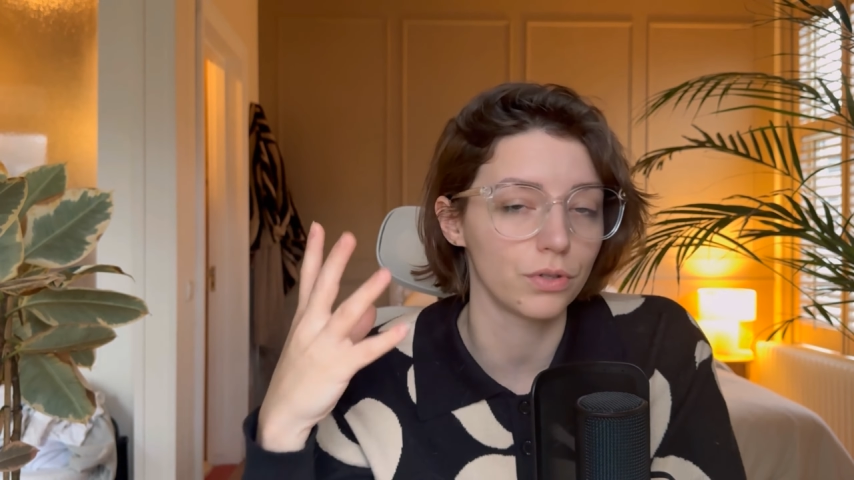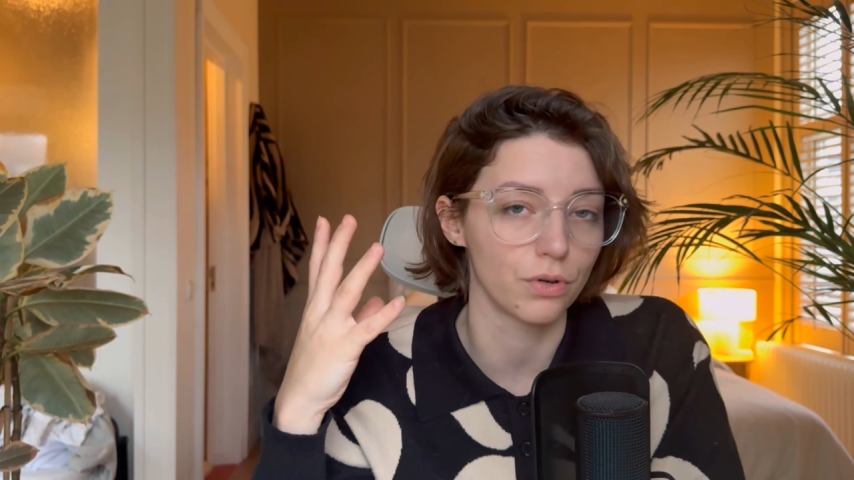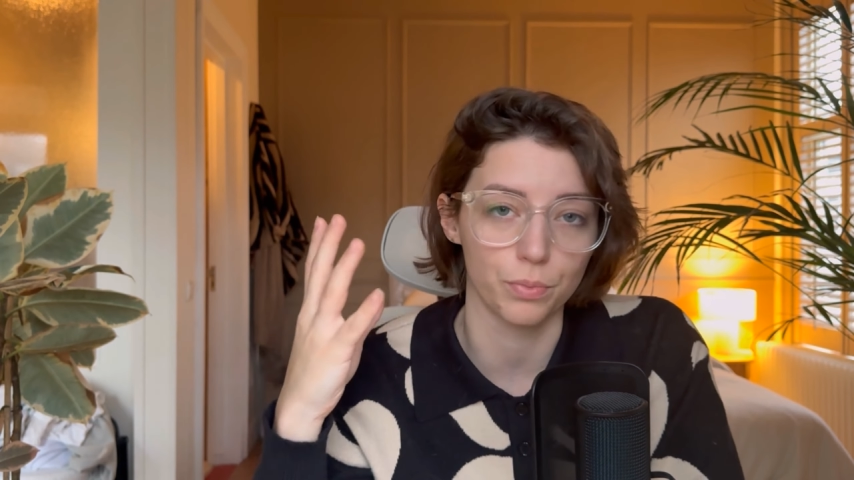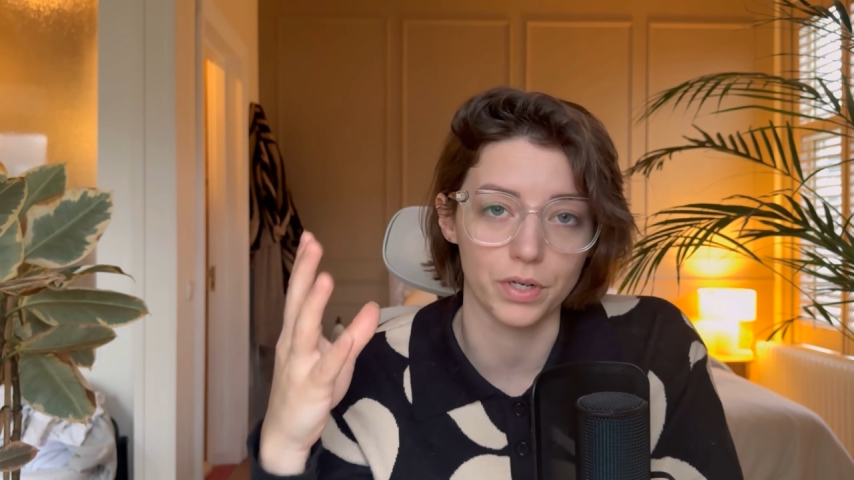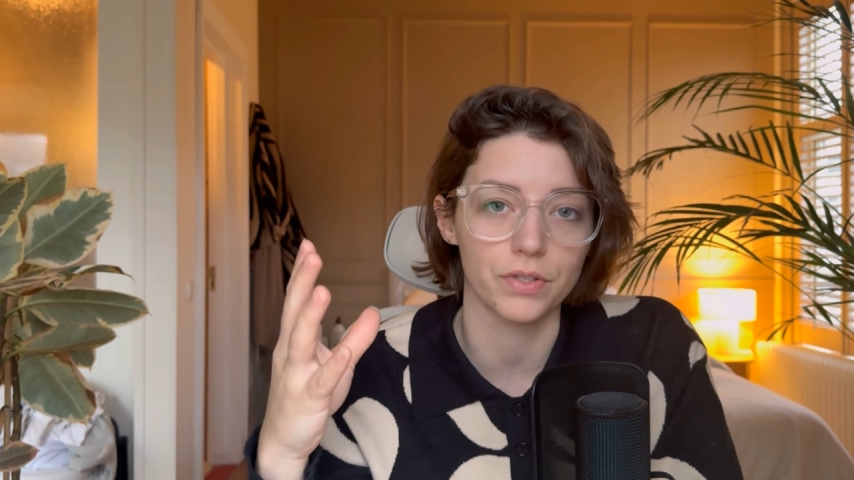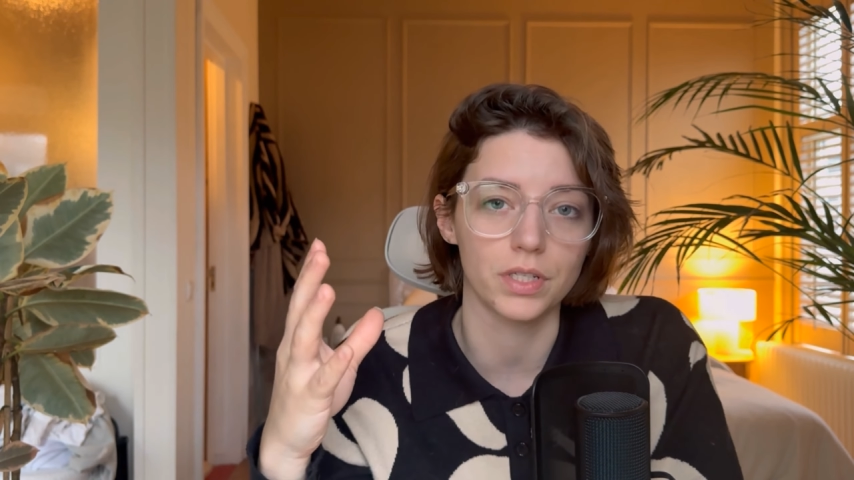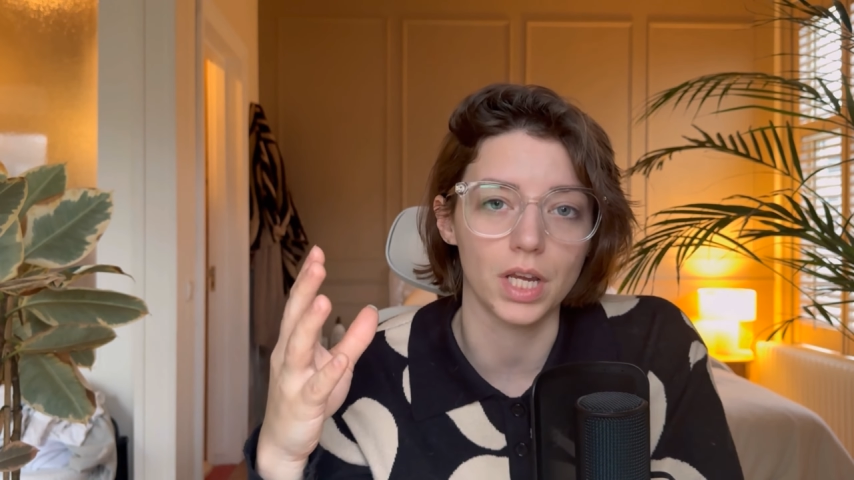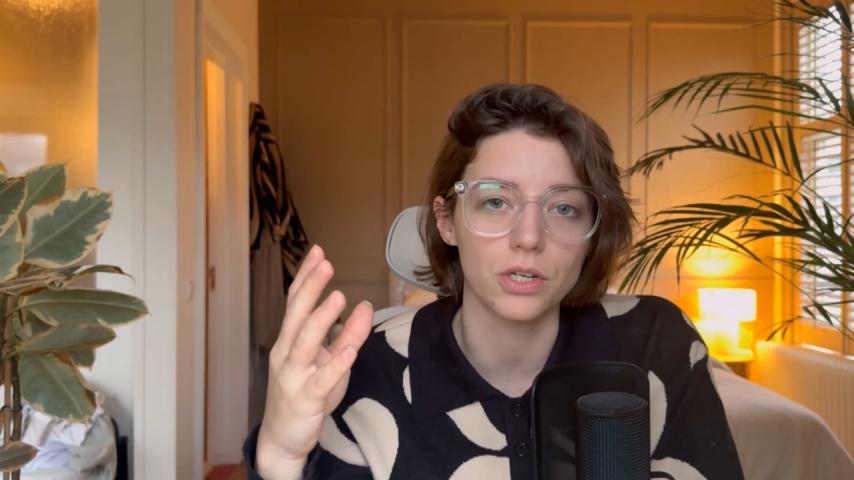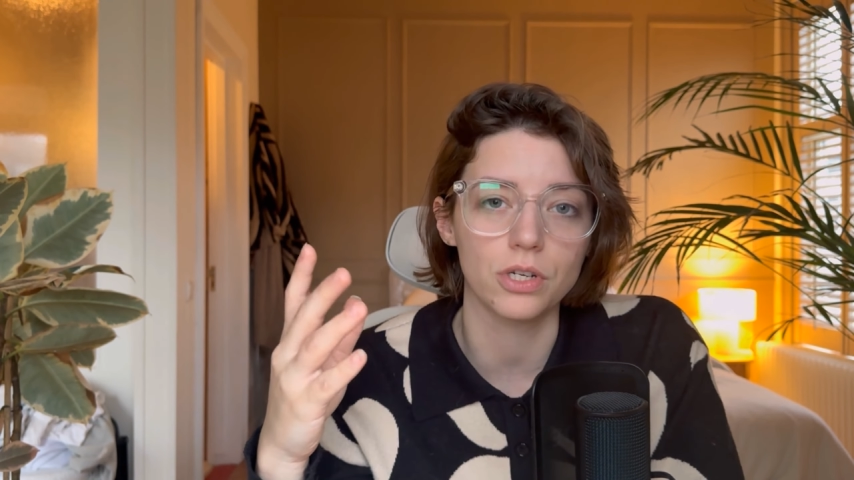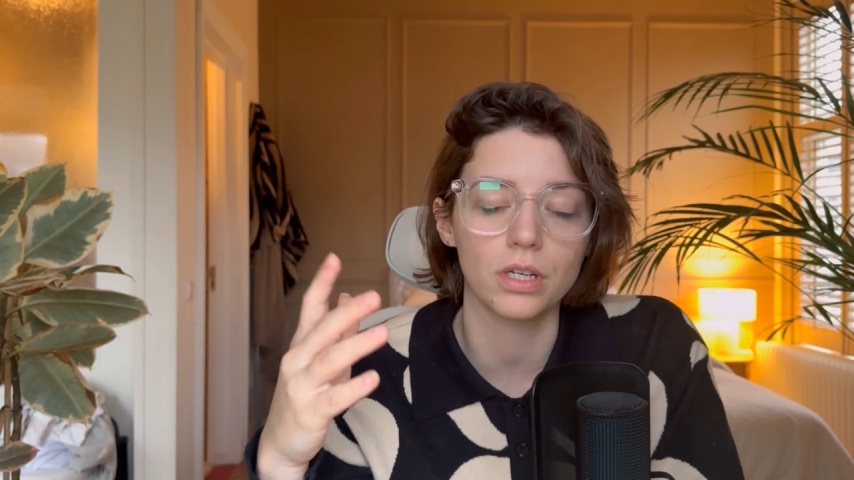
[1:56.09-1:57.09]
your
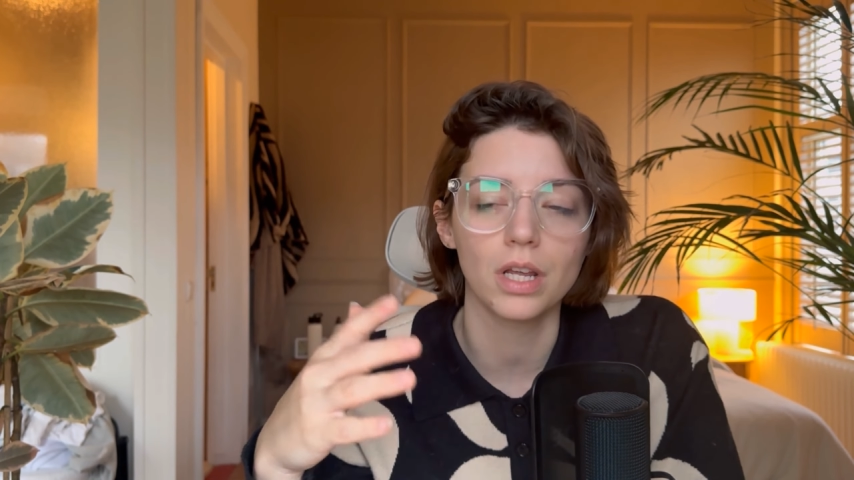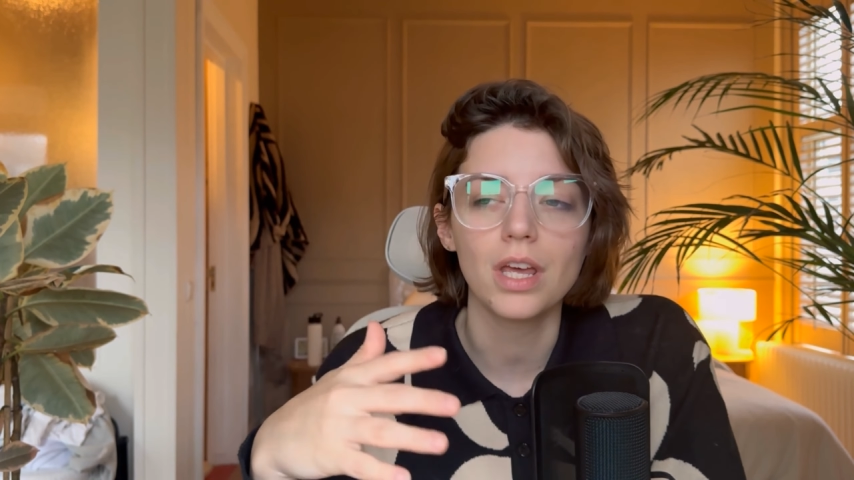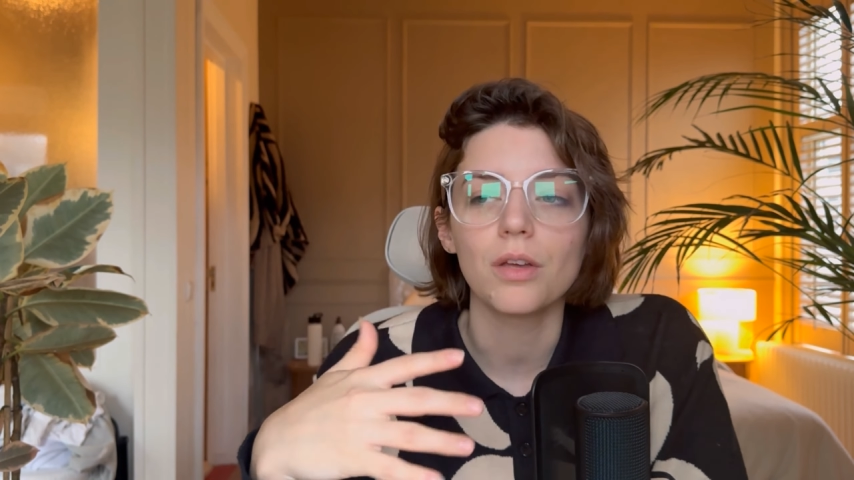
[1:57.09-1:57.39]
presentation,